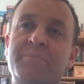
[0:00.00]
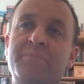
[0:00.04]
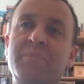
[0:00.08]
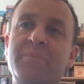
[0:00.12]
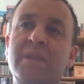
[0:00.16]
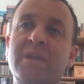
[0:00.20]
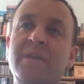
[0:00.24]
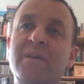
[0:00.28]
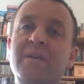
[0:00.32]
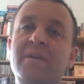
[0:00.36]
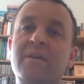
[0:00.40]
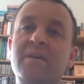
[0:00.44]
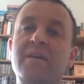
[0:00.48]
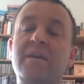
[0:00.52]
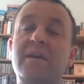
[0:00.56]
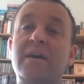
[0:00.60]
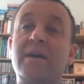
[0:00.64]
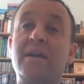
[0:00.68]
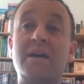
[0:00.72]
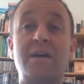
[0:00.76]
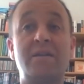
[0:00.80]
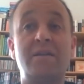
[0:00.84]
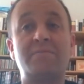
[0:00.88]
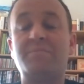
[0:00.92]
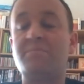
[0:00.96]
it
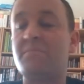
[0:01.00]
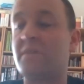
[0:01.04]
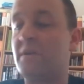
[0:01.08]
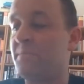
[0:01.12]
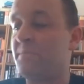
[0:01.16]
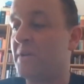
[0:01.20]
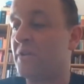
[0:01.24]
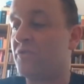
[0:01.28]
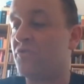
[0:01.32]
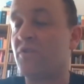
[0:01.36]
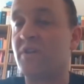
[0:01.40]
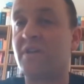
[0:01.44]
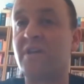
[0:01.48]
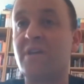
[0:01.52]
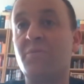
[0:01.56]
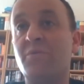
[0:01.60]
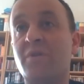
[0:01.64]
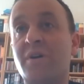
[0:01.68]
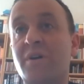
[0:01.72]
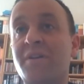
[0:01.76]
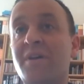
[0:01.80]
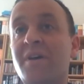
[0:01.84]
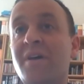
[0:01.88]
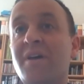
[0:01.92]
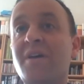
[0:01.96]
might be a tricky
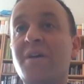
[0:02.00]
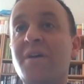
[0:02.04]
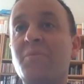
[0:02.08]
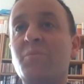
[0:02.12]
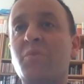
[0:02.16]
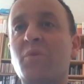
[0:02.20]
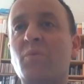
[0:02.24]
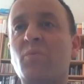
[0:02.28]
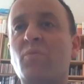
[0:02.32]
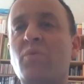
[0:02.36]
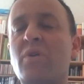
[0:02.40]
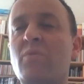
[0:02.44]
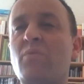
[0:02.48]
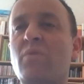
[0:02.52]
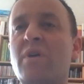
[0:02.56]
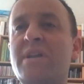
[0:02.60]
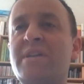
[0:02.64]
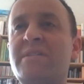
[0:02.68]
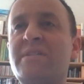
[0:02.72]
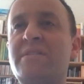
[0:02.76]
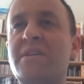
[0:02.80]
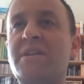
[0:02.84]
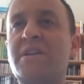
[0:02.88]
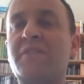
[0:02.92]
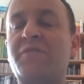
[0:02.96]
one, but
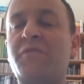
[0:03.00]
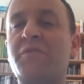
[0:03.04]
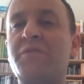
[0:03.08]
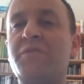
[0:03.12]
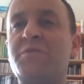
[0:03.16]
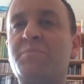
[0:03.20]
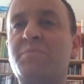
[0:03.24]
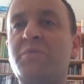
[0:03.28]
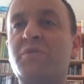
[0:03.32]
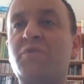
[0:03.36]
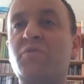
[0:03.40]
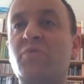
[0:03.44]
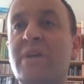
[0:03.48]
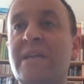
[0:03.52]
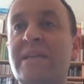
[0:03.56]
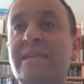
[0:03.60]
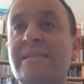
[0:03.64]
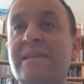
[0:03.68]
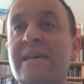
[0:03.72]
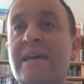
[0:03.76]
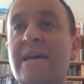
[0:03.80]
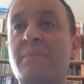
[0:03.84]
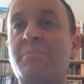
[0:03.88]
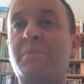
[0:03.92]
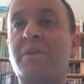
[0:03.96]
what is the difference
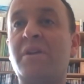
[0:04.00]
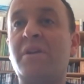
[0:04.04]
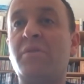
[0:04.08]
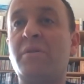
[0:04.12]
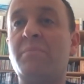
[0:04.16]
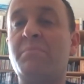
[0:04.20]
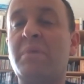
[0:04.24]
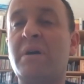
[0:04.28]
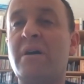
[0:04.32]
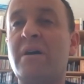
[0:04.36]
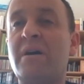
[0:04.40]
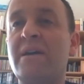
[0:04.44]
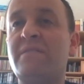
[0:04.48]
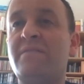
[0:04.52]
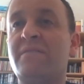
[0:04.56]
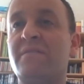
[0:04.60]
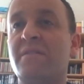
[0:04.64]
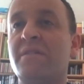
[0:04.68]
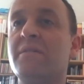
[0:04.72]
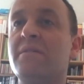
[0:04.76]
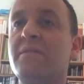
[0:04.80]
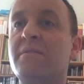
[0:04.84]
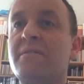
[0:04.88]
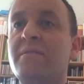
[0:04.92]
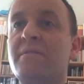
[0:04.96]
between Tableau and
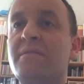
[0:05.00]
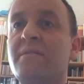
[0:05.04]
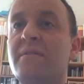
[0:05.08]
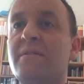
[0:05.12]
Python?